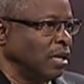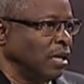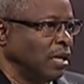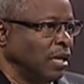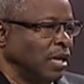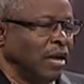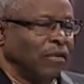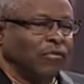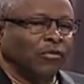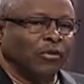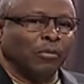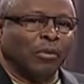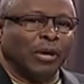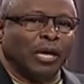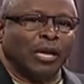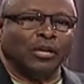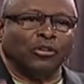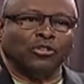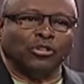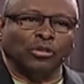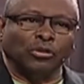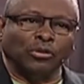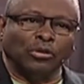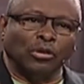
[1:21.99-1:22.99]
Everybody
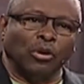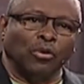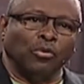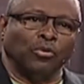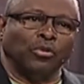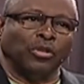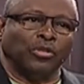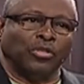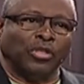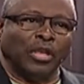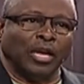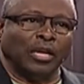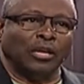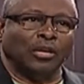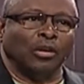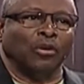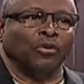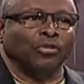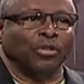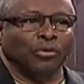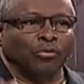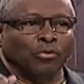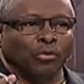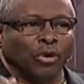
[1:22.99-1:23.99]
should know that they know
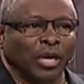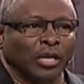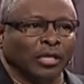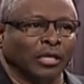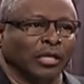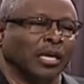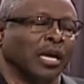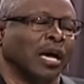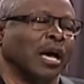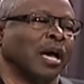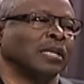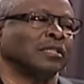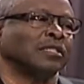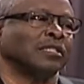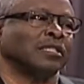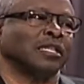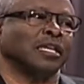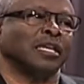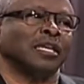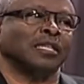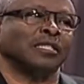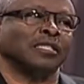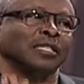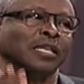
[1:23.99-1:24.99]
that what God
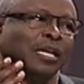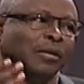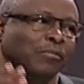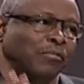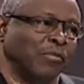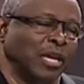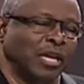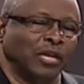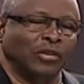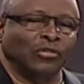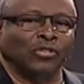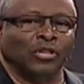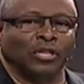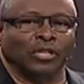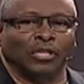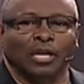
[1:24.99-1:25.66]
says, He means it.